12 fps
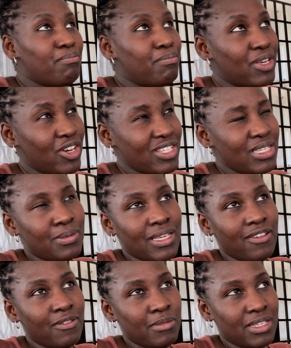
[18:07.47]
because it's been
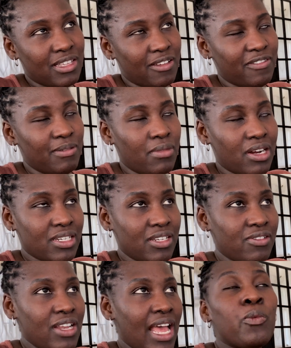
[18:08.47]
giving me stuff in Markdown,